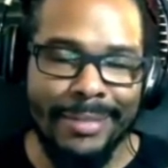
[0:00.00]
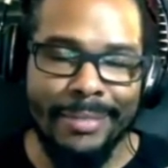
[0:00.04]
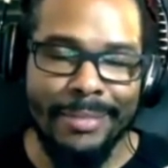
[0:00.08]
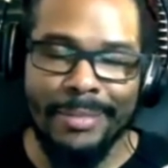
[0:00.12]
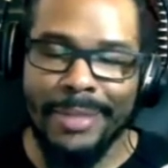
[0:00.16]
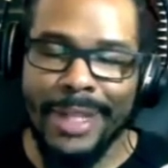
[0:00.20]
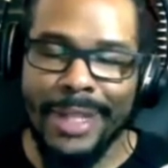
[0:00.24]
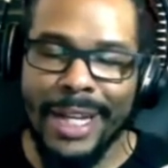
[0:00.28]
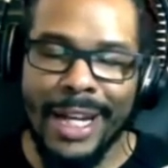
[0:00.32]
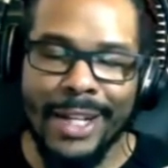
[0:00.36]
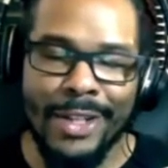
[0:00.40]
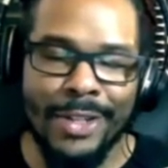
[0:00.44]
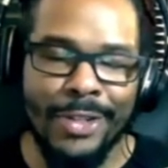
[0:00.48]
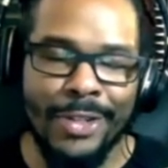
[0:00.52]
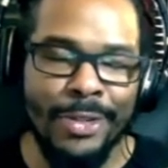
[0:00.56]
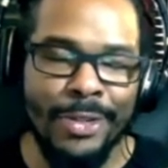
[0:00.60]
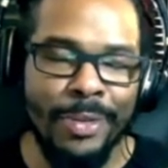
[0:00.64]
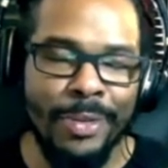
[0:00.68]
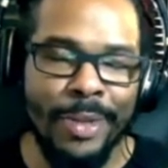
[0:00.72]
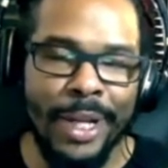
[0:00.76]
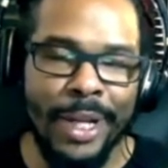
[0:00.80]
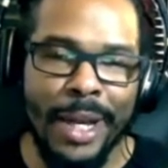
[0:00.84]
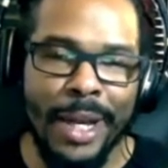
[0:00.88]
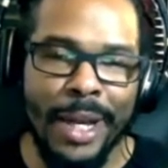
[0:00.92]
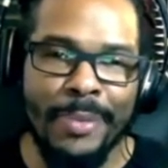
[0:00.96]
Not sure
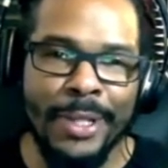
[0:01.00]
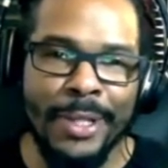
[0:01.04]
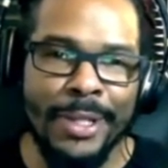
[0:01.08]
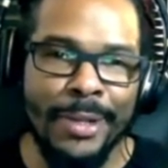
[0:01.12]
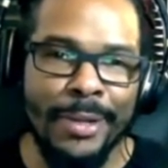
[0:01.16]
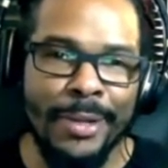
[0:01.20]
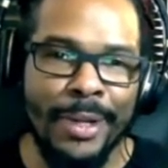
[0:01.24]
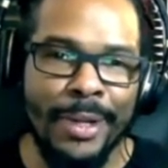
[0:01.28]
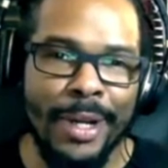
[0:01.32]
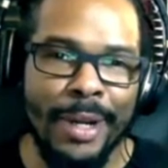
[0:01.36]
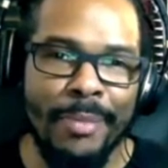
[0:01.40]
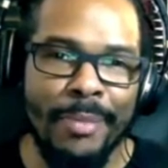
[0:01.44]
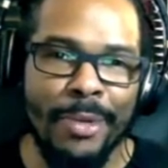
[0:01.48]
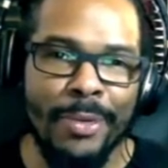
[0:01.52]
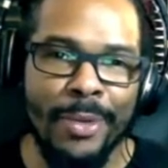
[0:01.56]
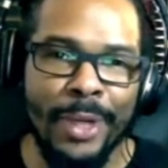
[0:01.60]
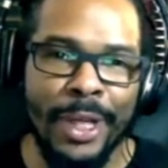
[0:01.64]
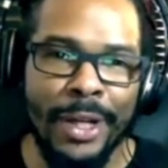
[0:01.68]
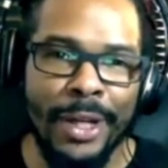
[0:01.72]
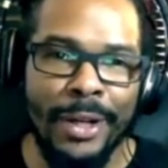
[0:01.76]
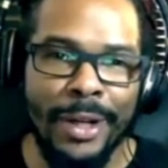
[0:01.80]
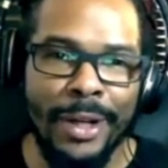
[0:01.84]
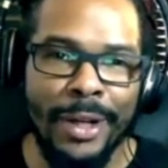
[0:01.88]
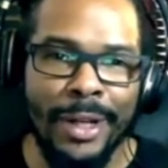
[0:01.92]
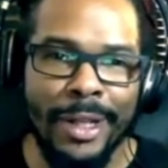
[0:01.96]
what episode number we
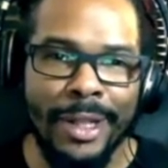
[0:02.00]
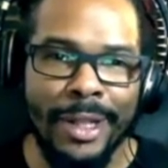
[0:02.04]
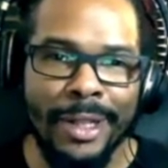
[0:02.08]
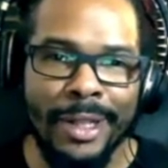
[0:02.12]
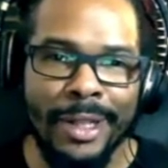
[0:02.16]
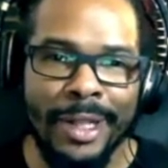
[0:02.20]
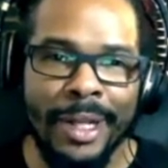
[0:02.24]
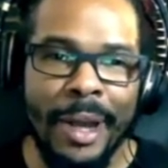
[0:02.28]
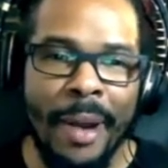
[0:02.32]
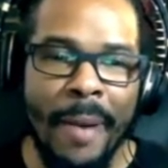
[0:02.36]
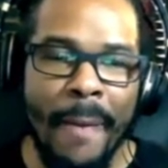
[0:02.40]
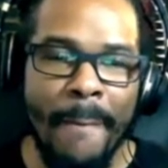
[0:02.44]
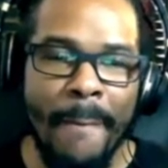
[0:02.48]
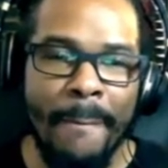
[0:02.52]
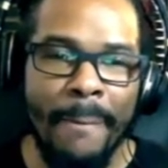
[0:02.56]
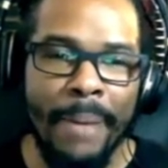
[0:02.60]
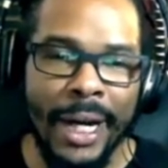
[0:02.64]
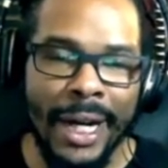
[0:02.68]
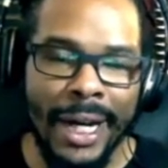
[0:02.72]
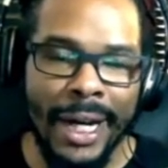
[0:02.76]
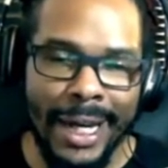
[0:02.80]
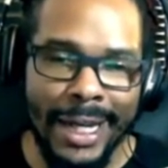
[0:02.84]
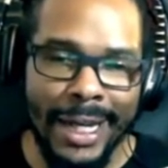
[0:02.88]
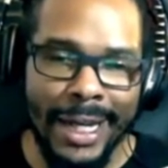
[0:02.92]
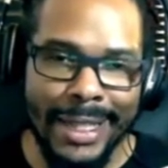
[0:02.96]
on,
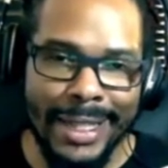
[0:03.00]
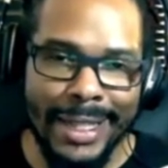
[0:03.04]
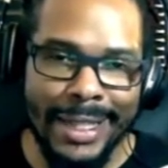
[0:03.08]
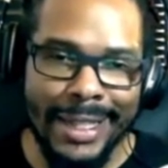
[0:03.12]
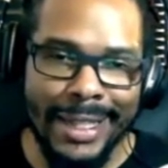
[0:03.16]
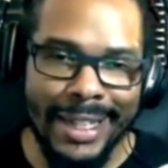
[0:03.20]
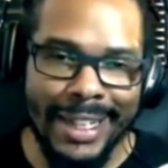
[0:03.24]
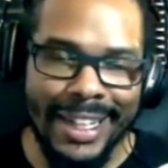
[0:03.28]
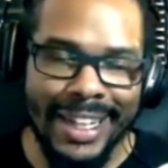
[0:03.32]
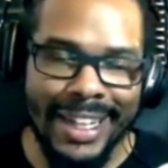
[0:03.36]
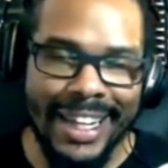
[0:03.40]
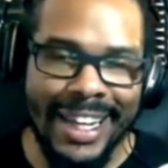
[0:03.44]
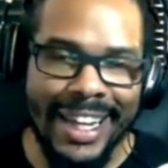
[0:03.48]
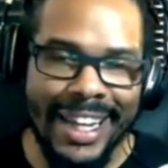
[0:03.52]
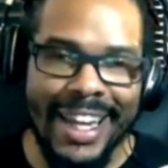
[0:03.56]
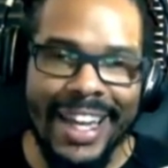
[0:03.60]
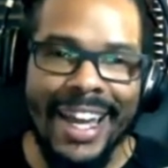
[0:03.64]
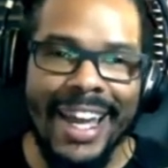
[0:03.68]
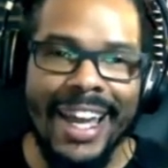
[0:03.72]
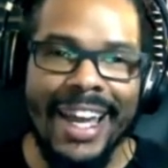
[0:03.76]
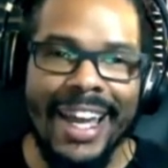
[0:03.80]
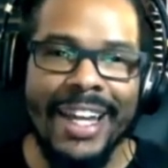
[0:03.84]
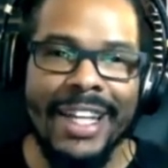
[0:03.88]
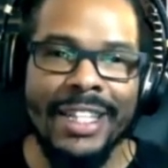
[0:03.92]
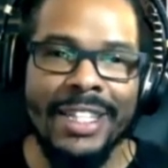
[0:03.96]
but
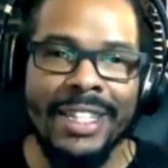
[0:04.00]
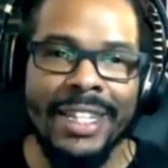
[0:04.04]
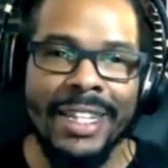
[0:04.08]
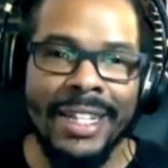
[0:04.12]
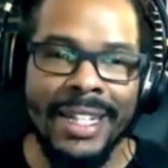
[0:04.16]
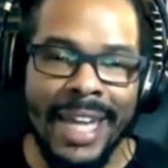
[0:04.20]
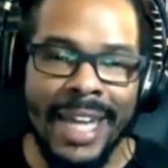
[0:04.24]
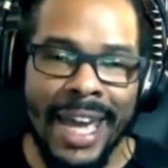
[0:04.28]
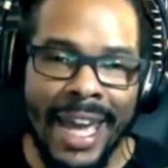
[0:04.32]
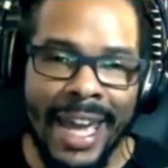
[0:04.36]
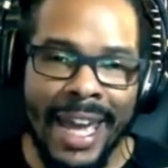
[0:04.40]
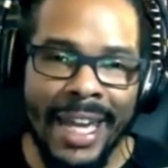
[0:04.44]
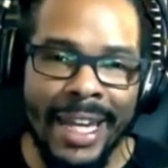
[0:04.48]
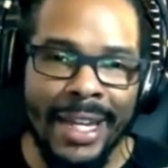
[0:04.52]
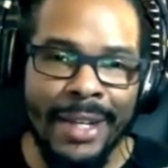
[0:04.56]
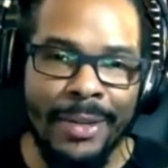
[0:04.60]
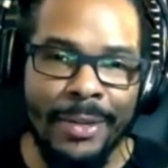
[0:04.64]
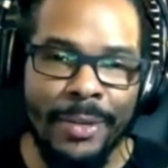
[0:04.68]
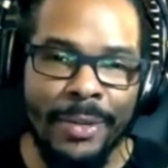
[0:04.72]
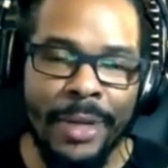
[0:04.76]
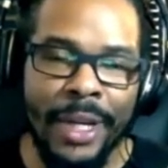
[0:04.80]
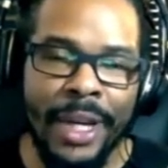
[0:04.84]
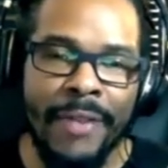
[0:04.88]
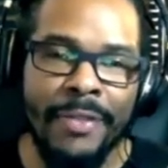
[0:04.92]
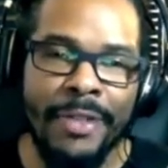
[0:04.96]
today
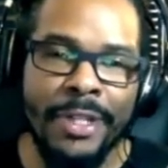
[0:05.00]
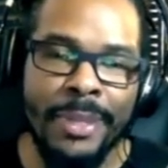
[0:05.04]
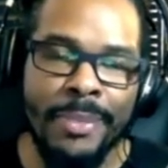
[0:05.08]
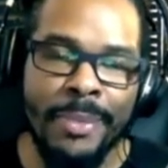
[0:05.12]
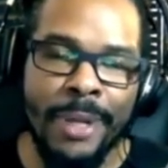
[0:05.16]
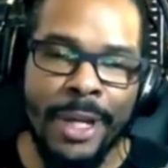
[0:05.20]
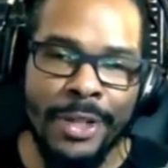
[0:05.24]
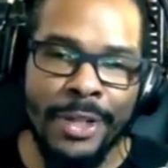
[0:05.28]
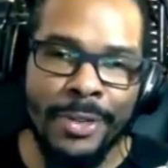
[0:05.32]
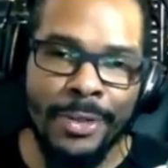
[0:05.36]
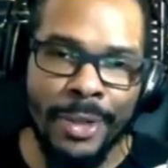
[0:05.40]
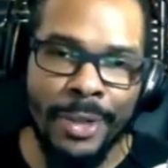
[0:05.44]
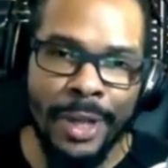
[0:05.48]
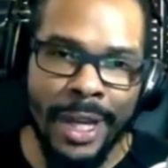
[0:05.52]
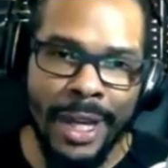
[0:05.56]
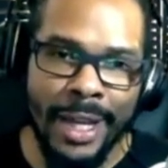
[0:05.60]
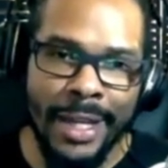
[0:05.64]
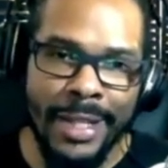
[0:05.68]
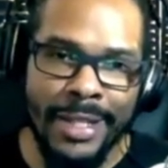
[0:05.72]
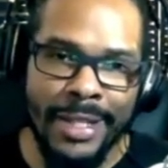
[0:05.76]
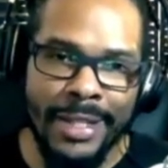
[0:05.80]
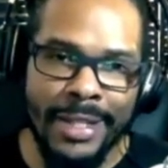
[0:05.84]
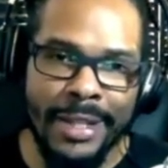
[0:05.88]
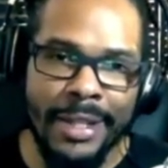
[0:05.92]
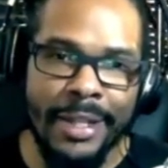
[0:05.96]
we have a special
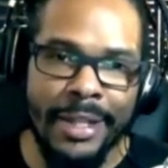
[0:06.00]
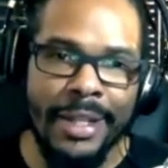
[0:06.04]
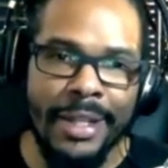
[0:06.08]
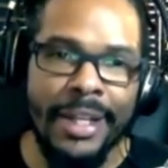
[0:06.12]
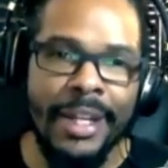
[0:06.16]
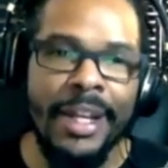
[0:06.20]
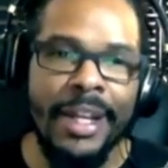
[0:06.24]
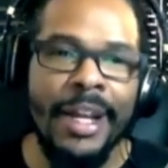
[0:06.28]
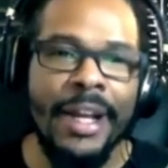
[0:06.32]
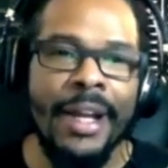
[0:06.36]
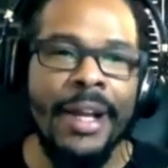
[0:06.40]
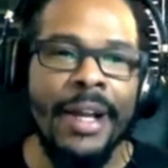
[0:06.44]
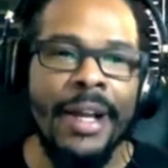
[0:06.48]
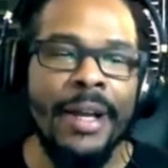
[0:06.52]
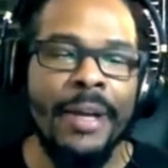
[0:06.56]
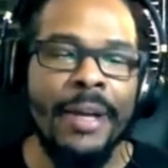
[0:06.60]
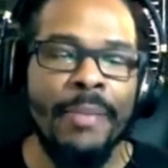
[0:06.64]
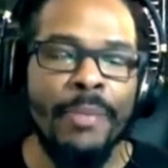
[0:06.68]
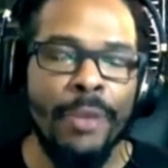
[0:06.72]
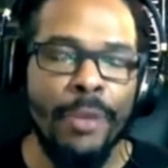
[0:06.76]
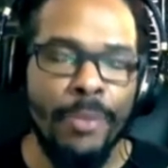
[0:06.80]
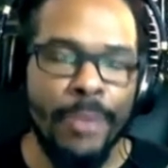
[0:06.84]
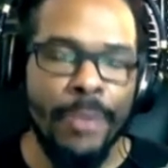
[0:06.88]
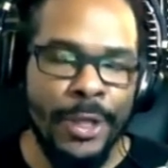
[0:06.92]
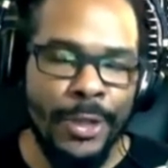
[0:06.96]
guest,
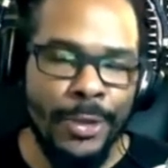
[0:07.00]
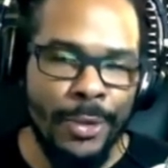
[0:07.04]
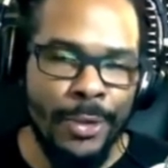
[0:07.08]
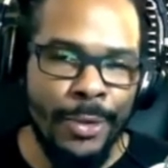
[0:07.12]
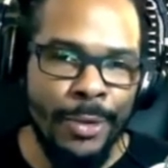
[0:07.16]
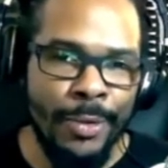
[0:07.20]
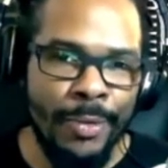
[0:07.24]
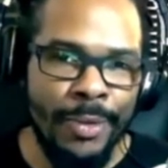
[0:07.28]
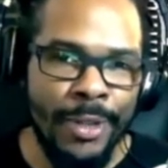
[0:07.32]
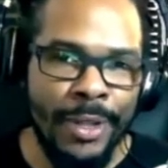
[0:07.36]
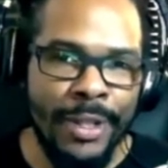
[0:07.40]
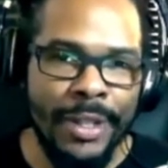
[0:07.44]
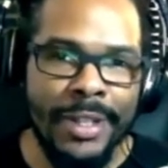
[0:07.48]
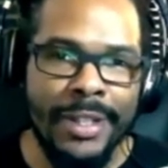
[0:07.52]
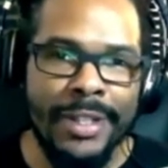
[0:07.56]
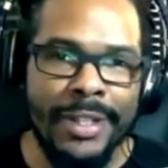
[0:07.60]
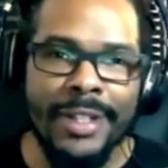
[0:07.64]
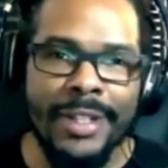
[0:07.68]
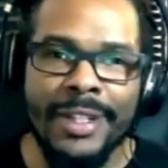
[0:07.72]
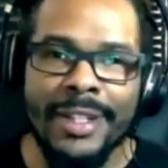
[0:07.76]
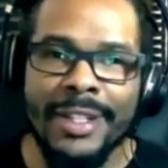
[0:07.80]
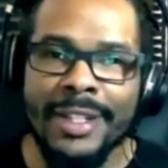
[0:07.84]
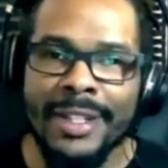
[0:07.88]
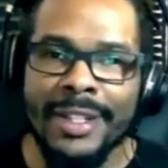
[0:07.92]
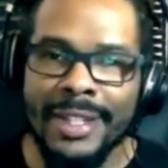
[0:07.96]
Pompidou
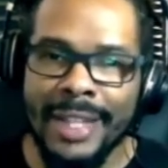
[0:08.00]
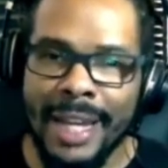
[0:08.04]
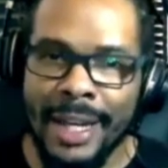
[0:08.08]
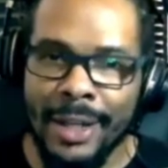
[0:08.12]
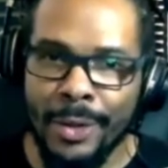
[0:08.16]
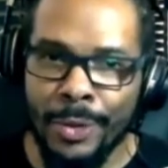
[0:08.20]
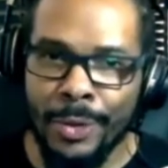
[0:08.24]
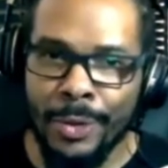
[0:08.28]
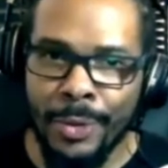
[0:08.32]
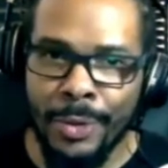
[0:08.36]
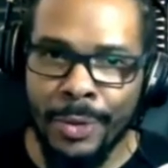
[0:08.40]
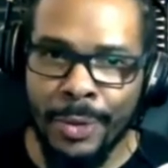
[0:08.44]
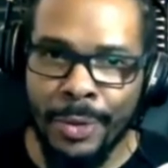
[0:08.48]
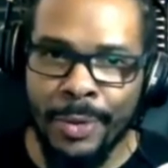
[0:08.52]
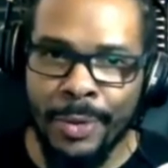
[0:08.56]
Nsangou.